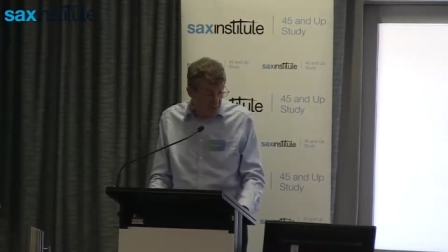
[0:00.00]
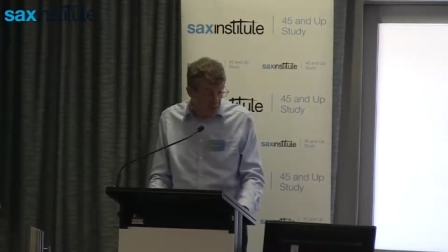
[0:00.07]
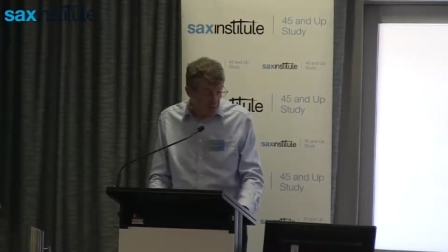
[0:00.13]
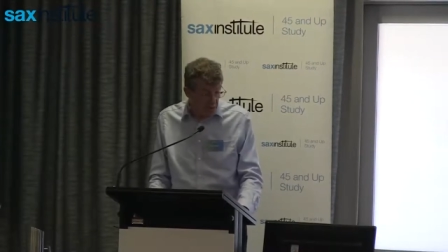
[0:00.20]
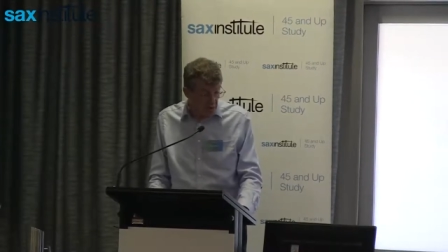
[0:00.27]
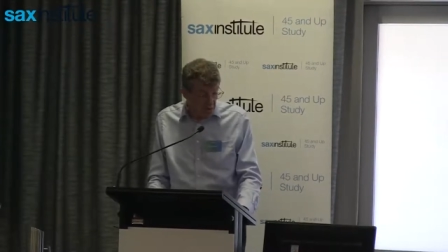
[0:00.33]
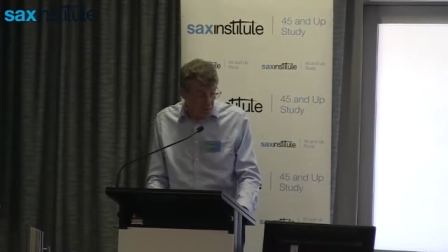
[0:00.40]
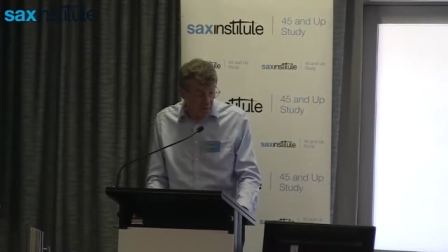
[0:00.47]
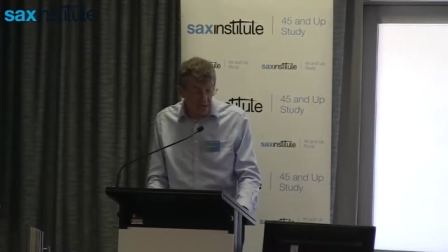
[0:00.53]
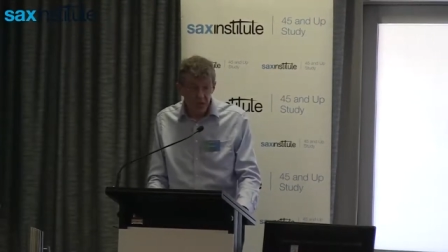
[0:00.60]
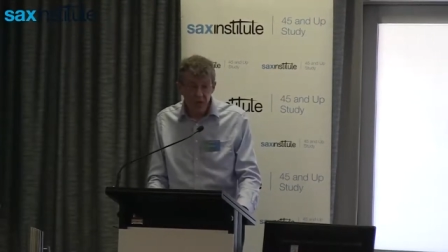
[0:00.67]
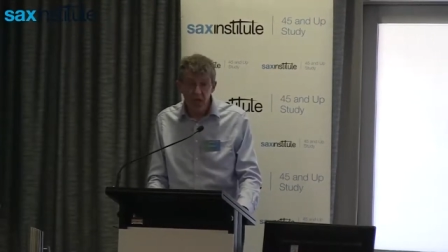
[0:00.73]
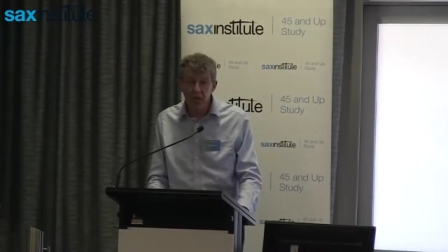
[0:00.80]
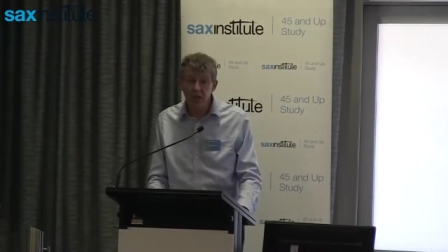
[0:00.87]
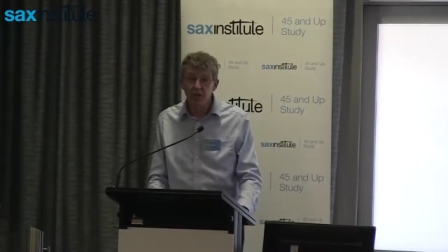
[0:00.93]
And so
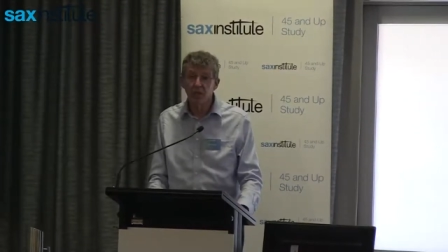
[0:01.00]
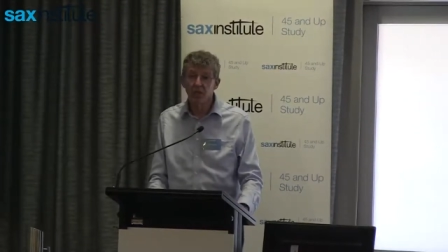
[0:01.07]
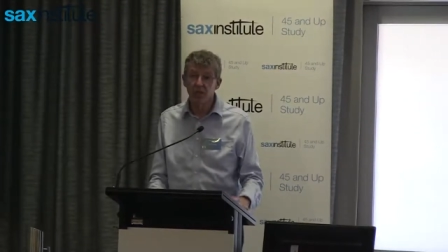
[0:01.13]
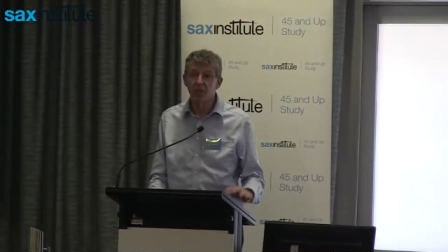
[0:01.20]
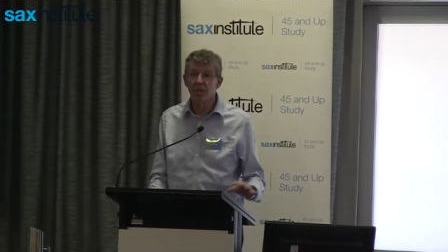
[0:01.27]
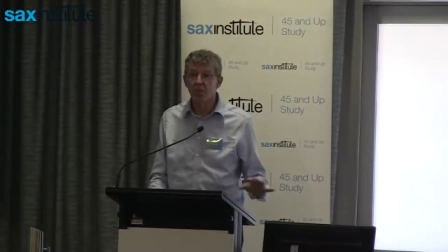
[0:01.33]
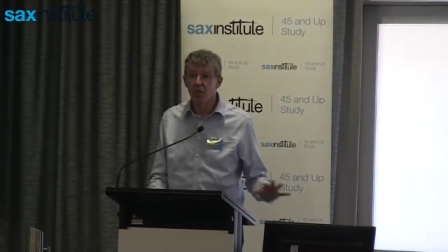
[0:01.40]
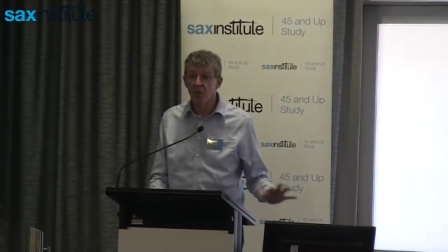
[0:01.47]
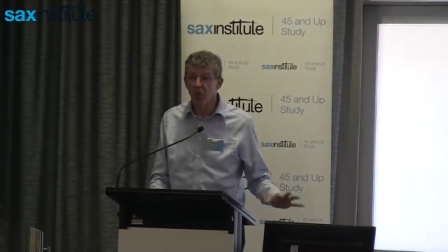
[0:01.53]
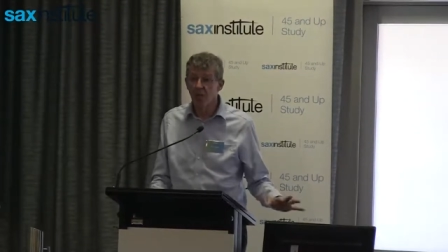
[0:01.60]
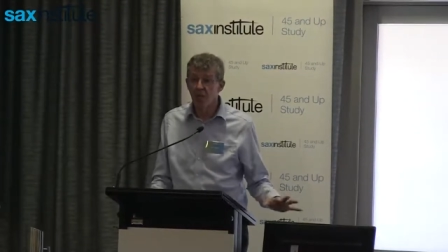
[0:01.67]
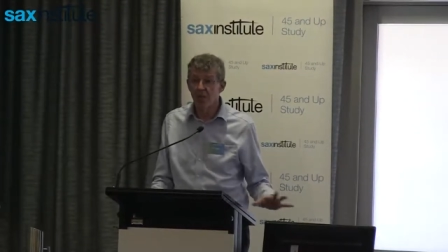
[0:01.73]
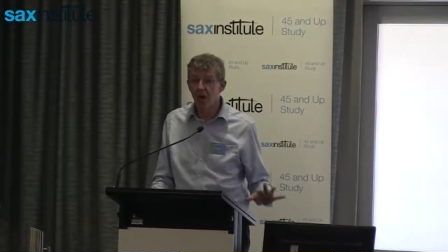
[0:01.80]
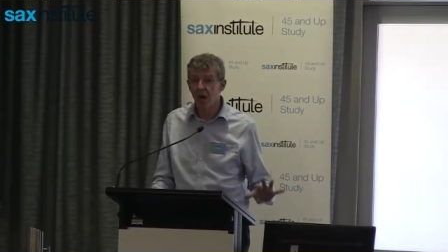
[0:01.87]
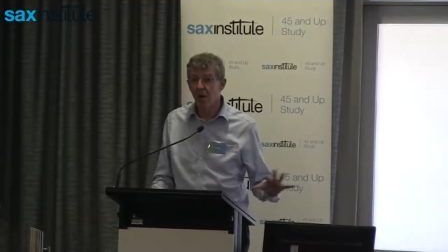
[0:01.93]
education was an
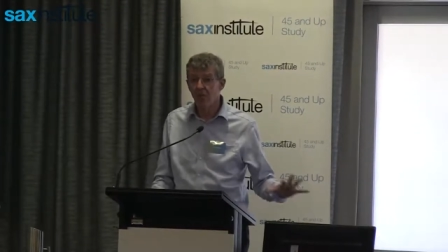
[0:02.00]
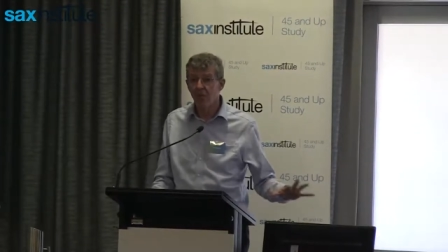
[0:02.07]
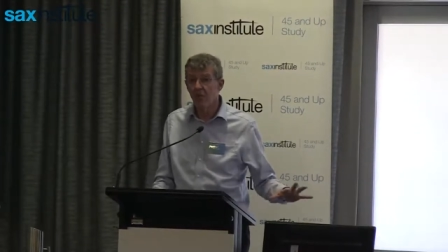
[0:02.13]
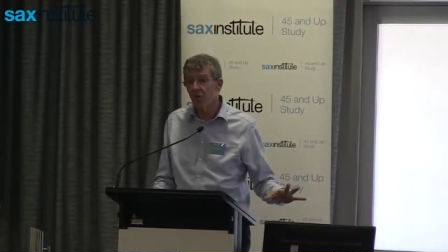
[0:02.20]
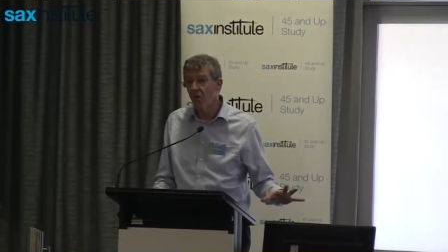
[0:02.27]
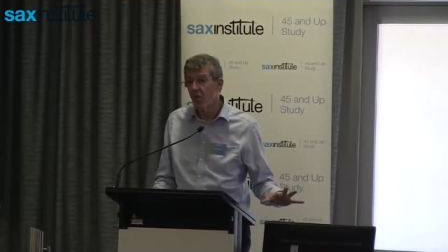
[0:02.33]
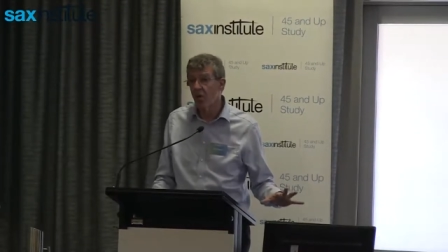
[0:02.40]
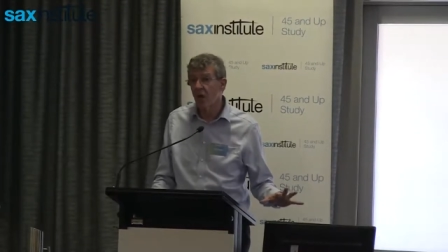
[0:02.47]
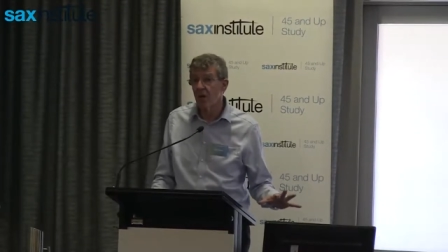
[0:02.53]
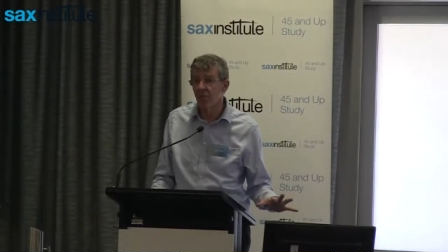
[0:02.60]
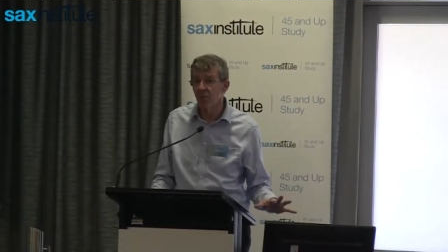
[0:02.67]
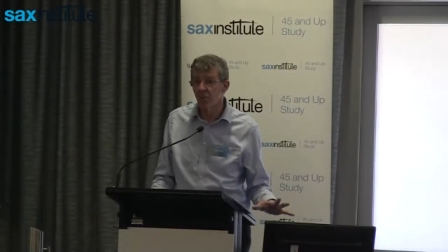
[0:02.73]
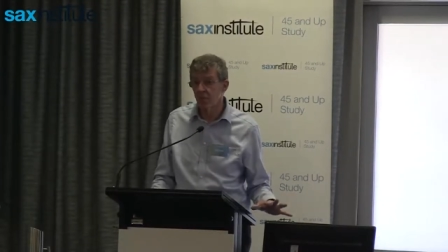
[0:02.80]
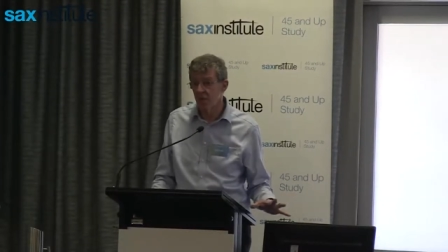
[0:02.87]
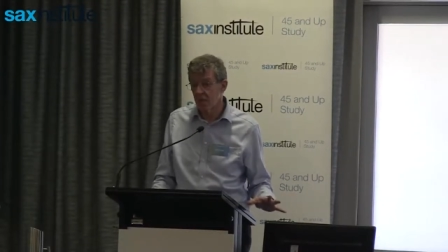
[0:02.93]
important part of the programme
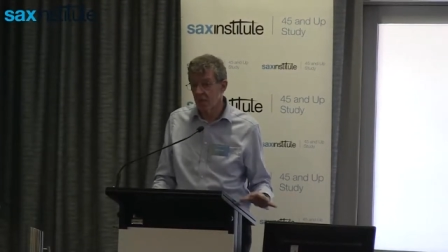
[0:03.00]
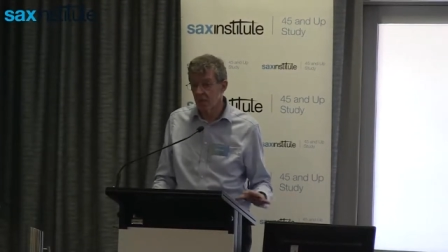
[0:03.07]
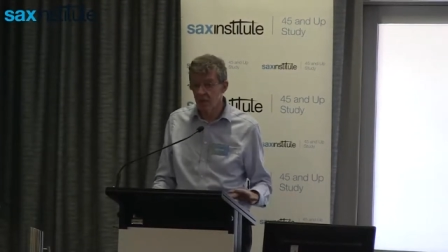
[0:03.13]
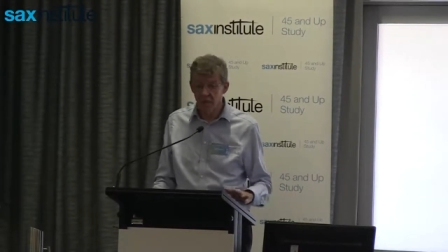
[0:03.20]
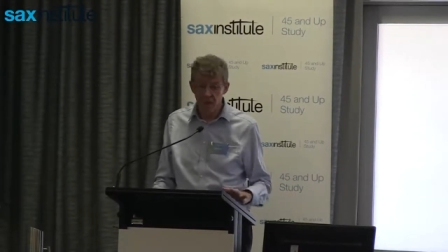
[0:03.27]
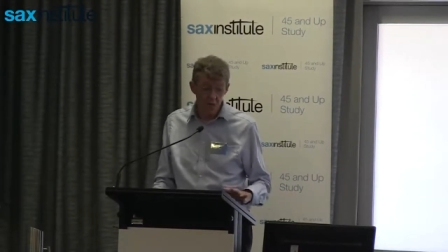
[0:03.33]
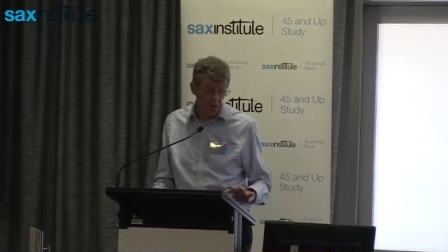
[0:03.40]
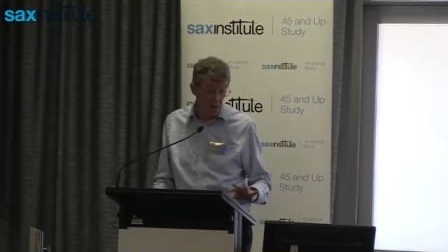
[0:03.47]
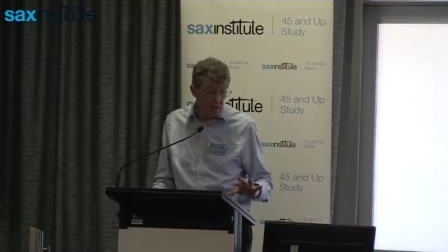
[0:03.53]
that we did there.